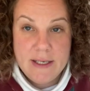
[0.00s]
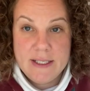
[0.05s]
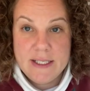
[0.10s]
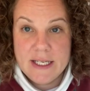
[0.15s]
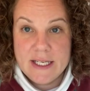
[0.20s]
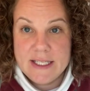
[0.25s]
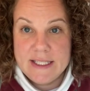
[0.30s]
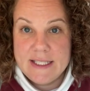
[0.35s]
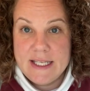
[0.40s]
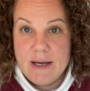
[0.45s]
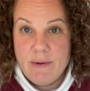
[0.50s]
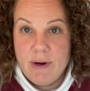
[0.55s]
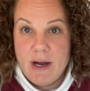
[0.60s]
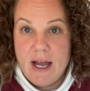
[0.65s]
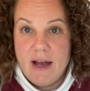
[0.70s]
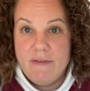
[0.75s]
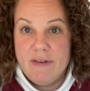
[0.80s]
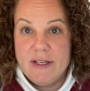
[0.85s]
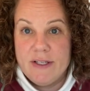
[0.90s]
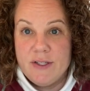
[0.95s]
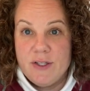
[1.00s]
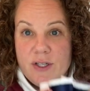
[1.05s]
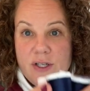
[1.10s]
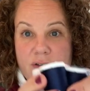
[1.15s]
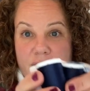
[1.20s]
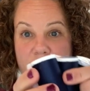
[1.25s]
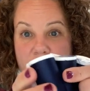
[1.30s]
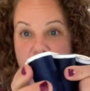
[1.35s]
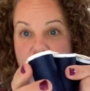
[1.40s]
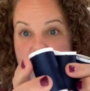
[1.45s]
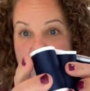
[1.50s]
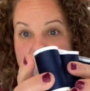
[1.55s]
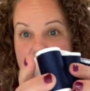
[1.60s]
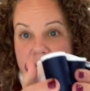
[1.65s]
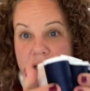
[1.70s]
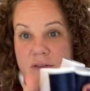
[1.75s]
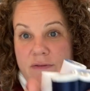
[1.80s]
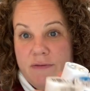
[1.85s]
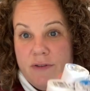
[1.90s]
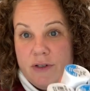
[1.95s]
because they were having sort of
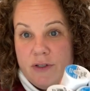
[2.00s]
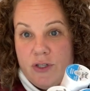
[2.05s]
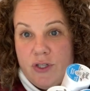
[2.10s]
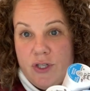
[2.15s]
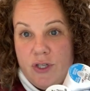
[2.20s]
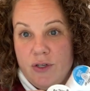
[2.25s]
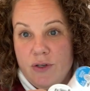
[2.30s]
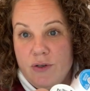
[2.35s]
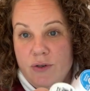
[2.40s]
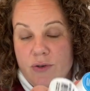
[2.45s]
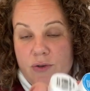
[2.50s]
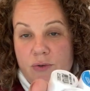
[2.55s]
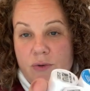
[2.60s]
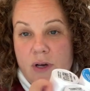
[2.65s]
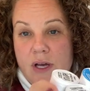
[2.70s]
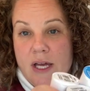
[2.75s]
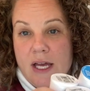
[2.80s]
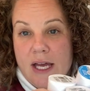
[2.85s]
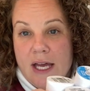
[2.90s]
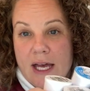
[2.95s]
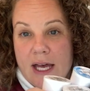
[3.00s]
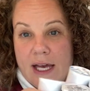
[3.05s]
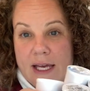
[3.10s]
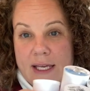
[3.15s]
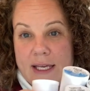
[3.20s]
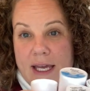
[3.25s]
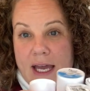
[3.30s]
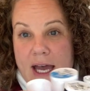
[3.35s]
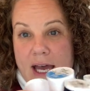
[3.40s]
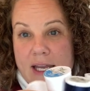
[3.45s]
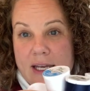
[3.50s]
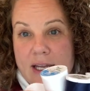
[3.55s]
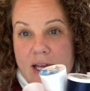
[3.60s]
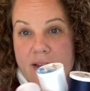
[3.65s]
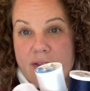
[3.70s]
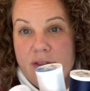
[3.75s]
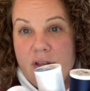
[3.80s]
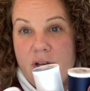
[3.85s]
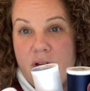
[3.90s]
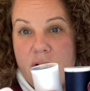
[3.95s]
3 for 2 again
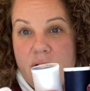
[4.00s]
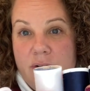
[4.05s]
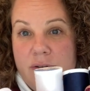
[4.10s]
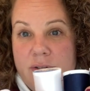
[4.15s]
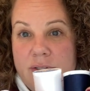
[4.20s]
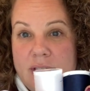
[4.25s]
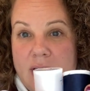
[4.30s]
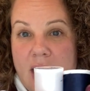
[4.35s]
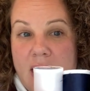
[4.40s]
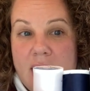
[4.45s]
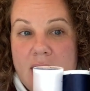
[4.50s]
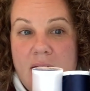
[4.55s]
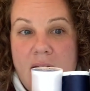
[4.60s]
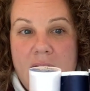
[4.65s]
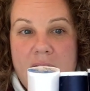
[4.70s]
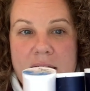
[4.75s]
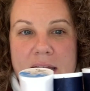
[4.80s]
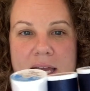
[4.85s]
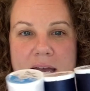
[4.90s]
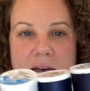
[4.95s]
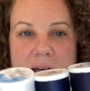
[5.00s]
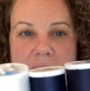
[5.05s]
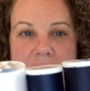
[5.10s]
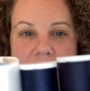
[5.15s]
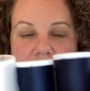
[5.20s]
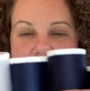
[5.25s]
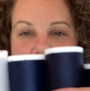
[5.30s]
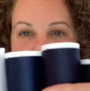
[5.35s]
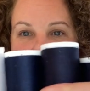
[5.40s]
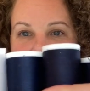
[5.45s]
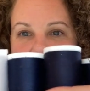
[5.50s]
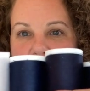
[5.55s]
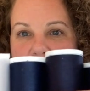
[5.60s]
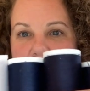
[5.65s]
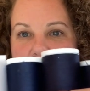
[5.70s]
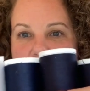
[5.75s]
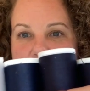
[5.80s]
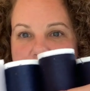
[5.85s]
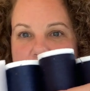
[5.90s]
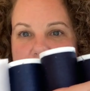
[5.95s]
on those, and I got, you know,